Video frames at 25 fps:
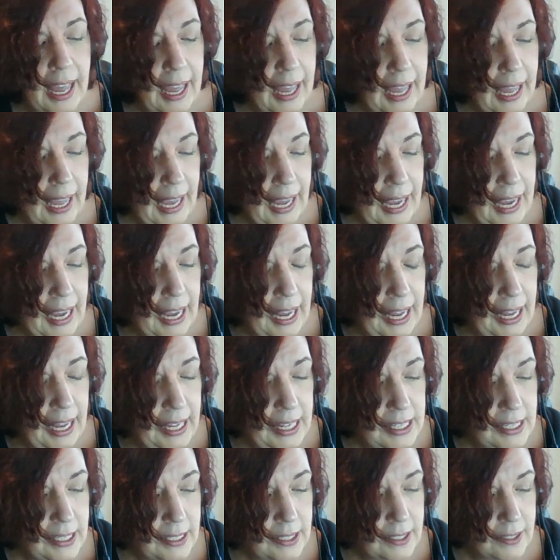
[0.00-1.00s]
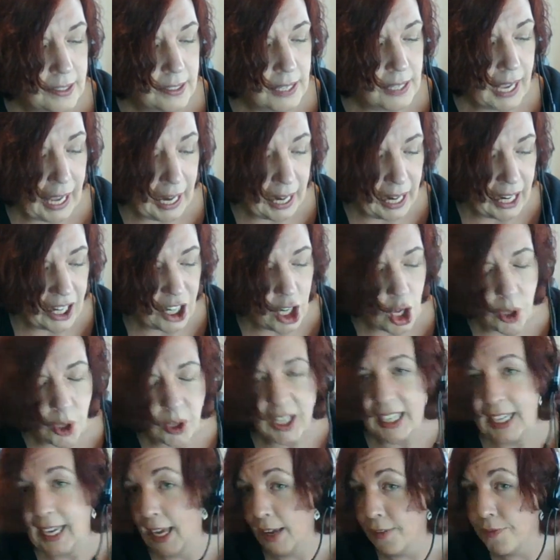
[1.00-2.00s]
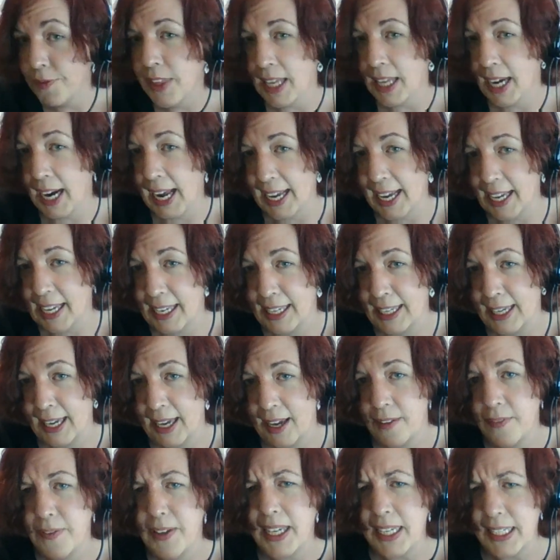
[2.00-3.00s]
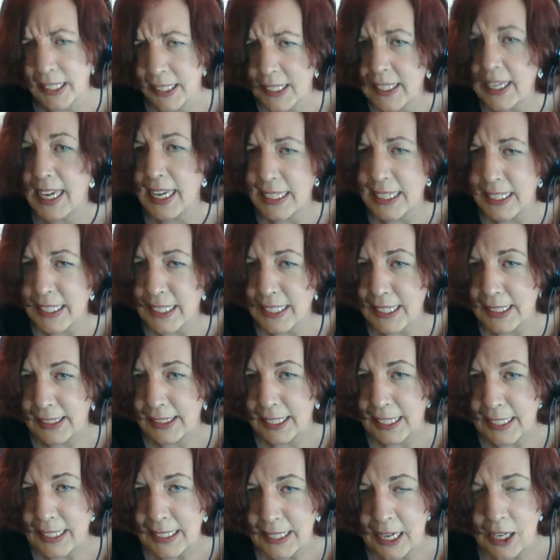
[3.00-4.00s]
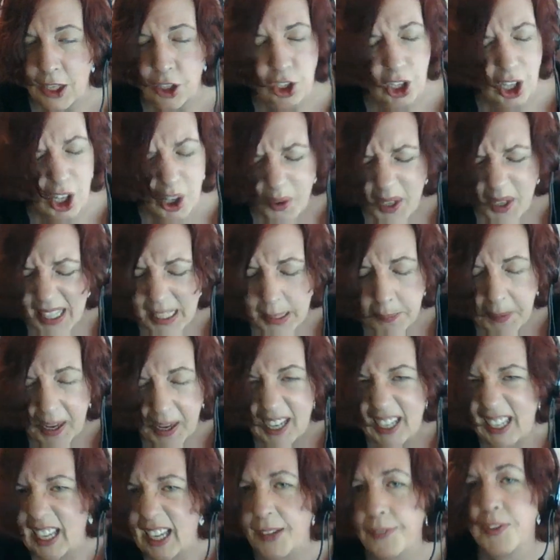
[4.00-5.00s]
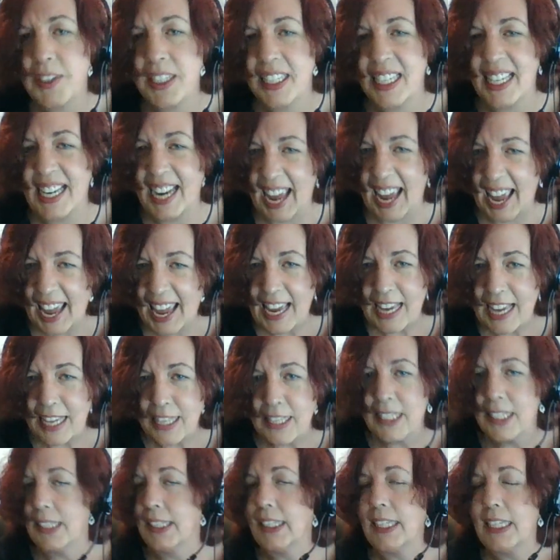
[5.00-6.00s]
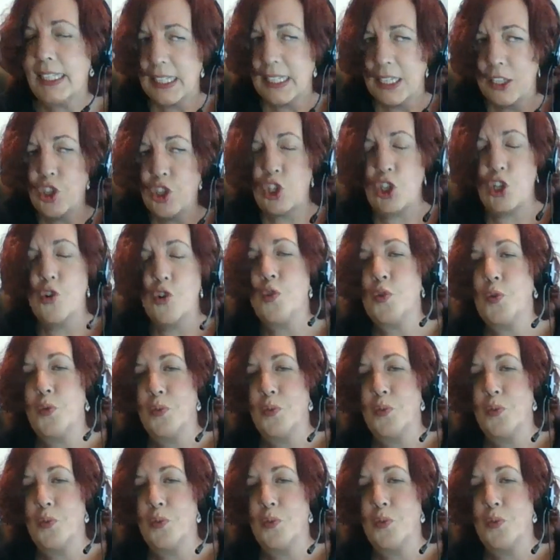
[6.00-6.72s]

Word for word: And and I know the gift that I can give is is to listen. You know, it's been a gift today to listen to you,